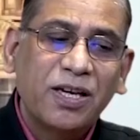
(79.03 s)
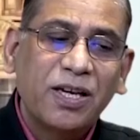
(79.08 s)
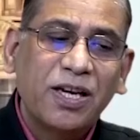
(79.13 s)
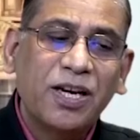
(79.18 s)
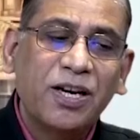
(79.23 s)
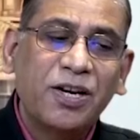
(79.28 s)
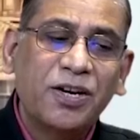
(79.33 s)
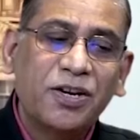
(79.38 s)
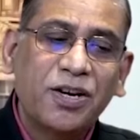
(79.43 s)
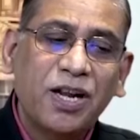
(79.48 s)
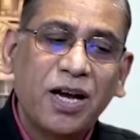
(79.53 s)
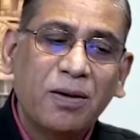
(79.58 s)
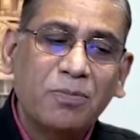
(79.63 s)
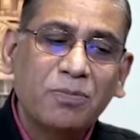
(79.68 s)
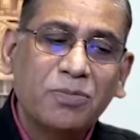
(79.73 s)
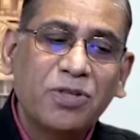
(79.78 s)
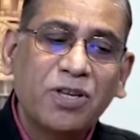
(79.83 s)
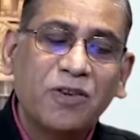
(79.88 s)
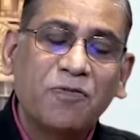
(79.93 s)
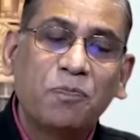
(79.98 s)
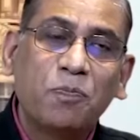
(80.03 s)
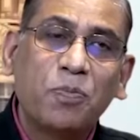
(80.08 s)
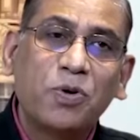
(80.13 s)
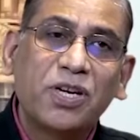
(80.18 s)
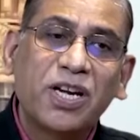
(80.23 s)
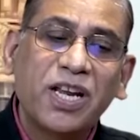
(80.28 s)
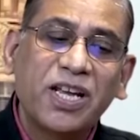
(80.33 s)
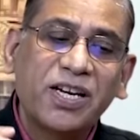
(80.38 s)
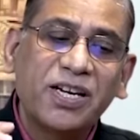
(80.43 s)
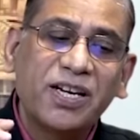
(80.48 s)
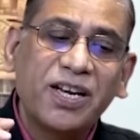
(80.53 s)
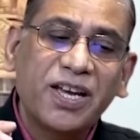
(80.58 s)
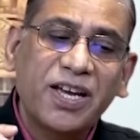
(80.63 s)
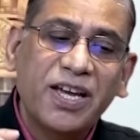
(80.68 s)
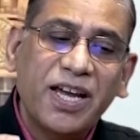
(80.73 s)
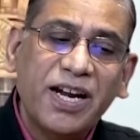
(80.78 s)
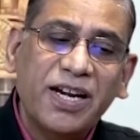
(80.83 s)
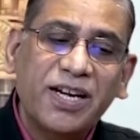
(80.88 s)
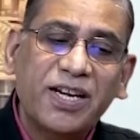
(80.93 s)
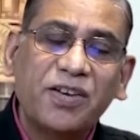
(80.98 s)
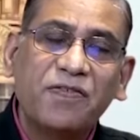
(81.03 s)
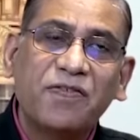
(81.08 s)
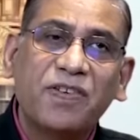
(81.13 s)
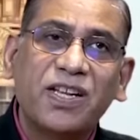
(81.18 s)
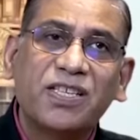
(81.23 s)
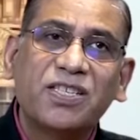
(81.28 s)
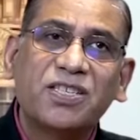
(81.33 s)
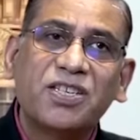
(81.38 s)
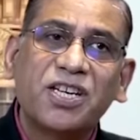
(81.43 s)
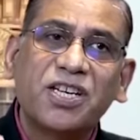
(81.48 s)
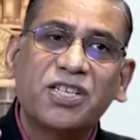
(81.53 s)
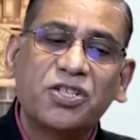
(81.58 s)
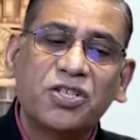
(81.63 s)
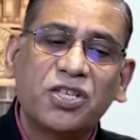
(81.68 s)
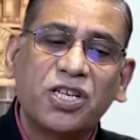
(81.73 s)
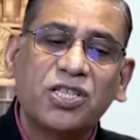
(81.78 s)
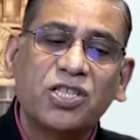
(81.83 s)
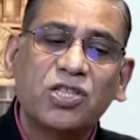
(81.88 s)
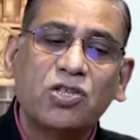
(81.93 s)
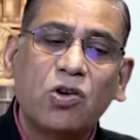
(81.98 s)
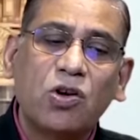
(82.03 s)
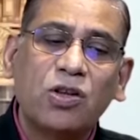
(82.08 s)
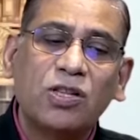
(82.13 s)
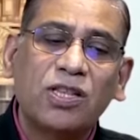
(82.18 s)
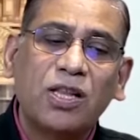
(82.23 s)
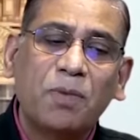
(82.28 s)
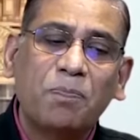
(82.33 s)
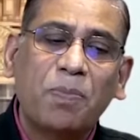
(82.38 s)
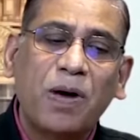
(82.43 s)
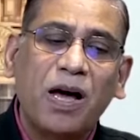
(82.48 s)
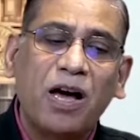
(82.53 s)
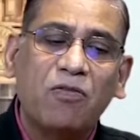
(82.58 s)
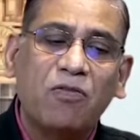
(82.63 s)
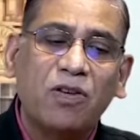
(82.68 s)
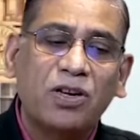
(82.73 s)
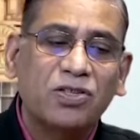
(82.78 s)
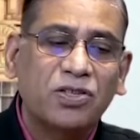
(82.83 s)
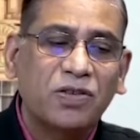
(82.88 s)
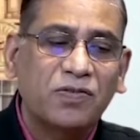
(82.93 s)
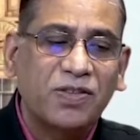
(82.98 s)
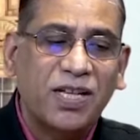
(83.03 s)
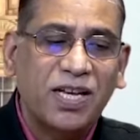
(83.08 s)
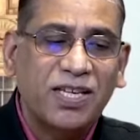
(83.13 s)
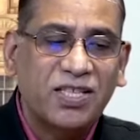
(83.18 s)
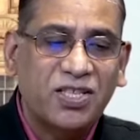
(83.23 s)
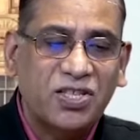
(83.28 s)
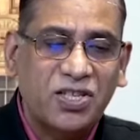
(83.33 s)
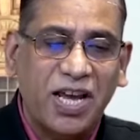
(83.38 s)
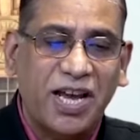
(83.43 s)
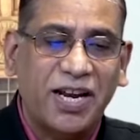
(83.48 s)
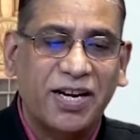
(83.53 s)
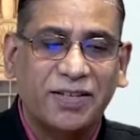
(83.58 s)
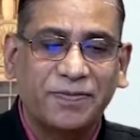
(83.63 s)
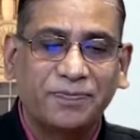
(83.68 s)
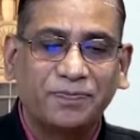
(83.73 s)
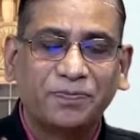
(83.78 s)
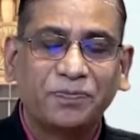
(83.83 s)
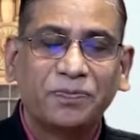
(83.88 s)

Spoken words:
in terms of putting negative restrictions on the powers of the state.